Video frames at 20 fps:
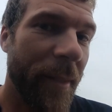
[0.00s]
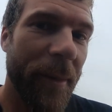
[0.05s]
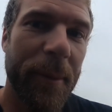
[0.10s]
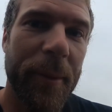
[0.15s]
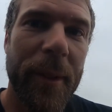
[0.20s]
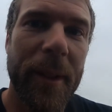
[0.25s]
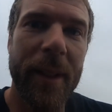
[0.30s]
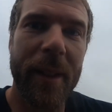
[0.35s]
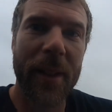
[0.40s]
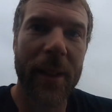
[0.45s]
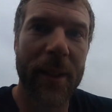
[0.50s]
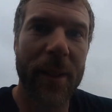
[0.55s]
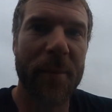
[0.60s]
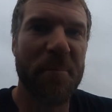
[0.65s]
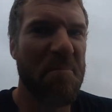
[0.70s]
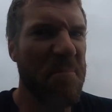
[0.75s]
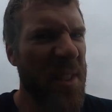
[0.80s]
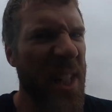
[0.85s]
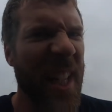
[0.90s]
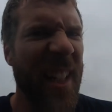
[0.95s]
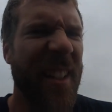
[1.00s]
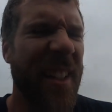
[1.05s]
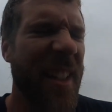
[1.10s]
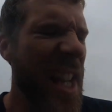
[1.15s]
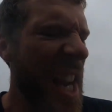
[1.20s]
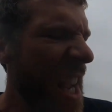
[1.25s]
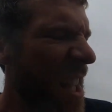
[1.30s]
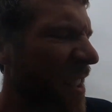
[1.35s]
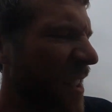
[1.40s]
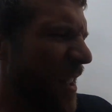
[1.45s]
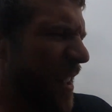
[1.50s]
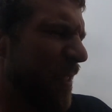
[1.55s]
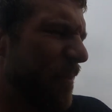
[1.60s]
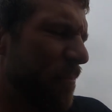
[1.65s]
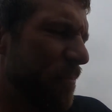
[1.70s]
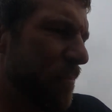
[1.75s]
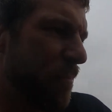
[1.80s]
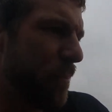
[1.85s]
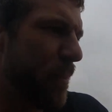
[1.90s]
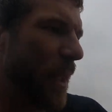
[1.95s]
You won the race. Technicality.
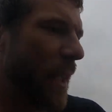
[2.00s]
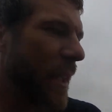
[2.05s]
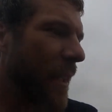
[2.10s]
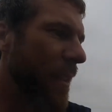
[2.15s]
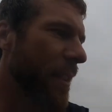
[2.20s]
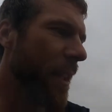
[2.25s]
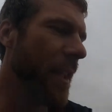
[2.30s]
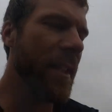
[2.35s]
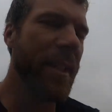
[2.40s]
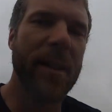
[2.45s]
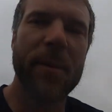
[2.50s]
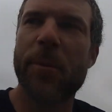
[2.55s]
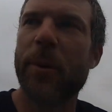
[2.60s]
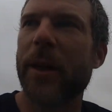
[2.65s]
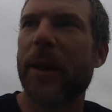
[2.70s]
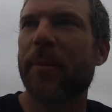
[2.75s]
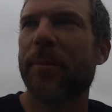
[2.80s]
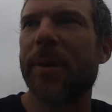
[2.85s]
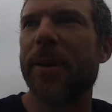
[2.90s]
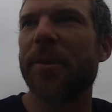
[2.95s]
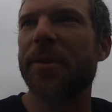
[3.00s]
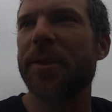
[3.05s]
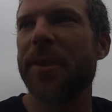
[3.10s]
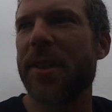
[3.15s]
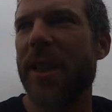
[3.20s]
But I, I did win, but it was a